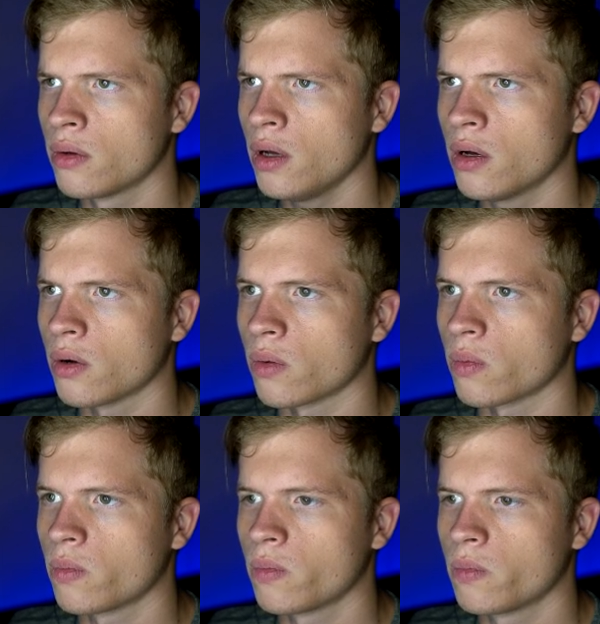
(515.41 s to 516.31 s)
Oh,
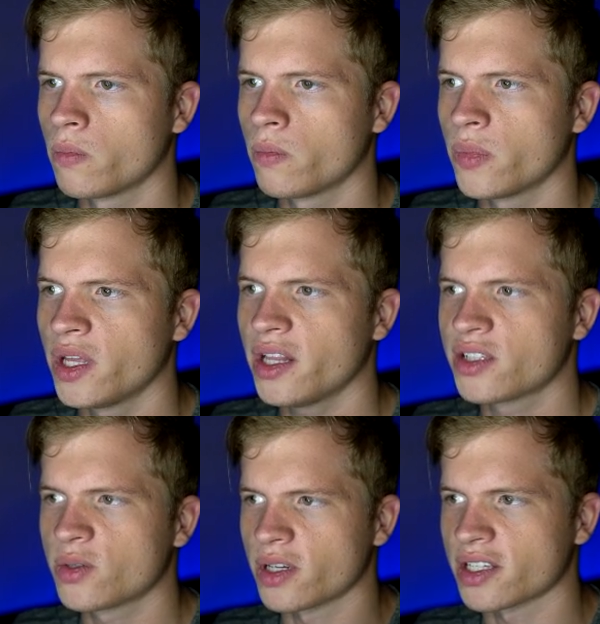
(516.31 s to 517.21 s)
he
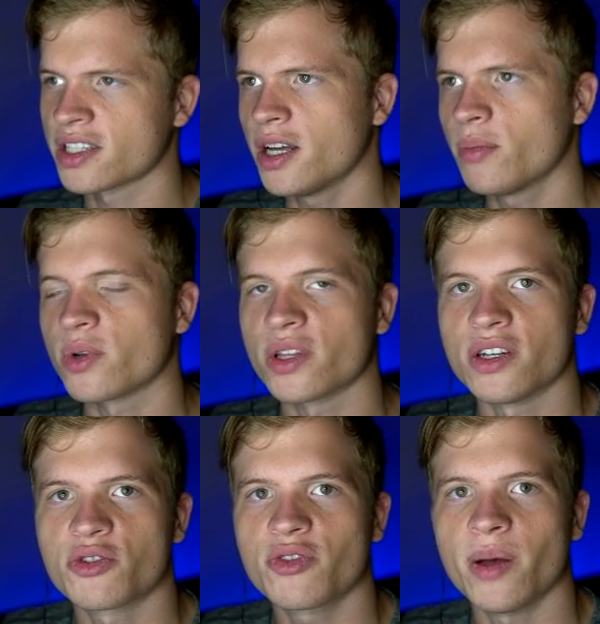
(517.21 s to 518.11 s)
like sort of stumbled
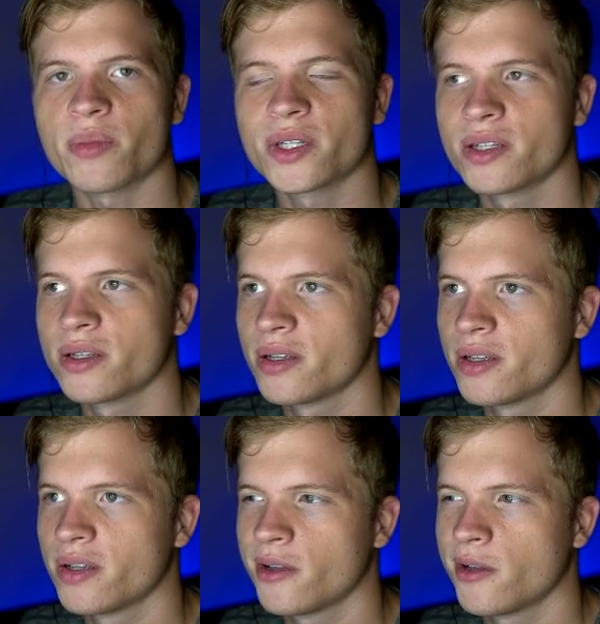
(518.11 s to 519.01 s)
and tripped.
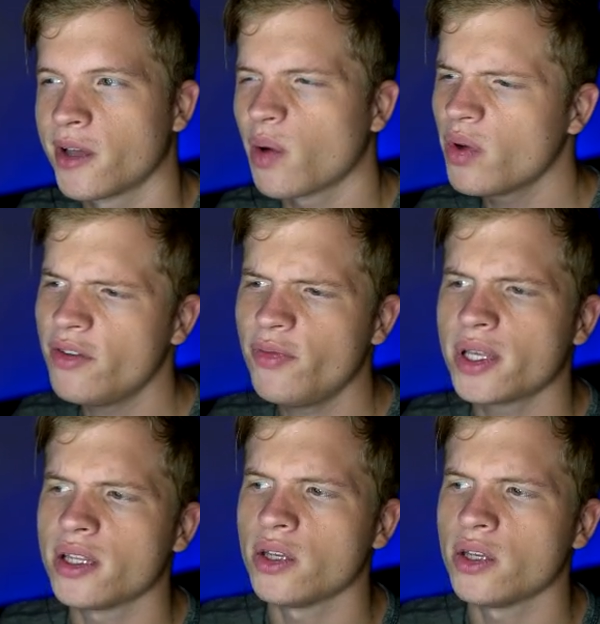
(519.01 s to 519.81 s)
I wonder if we can